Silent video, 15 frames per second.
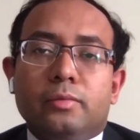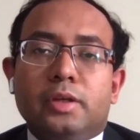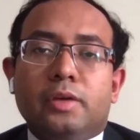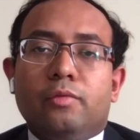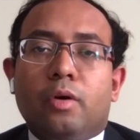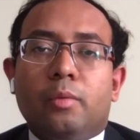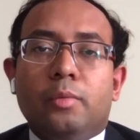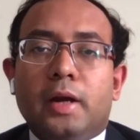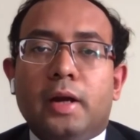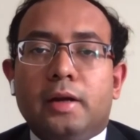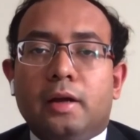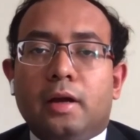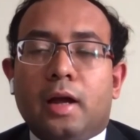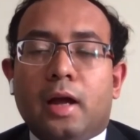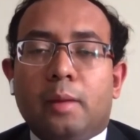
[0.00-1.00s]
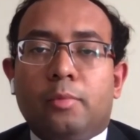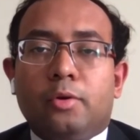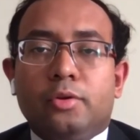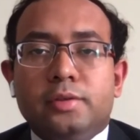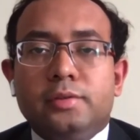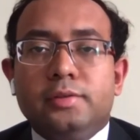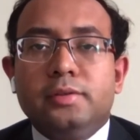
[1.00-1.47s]
can say formulate
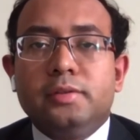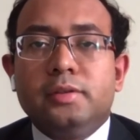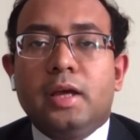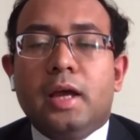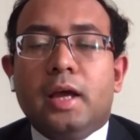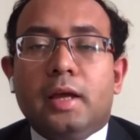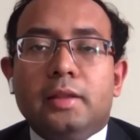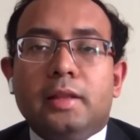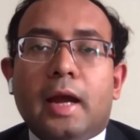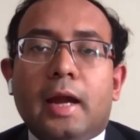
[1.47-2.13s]
a hypothesis